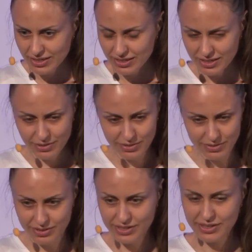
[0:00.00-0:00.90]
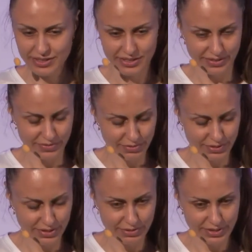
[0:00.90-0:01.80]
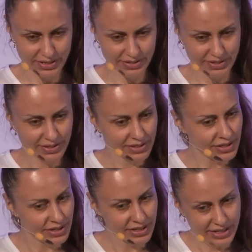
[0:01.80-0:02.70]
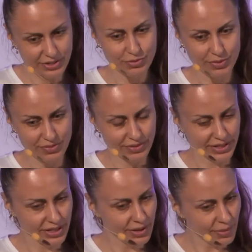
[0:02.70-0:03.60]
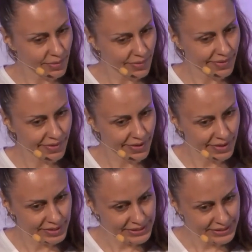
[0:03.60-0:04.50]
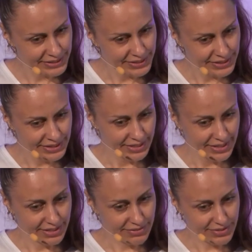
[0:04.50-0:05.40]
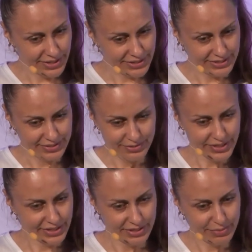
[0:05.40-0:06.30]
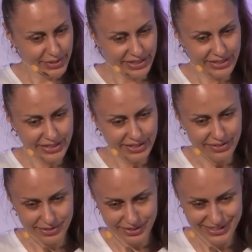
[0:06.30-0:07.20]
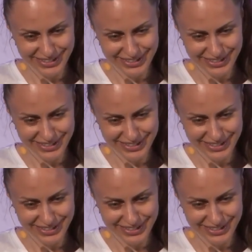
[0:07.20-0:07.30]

No, I have to reload it. It should be fine now. If not, we're going to debug it together.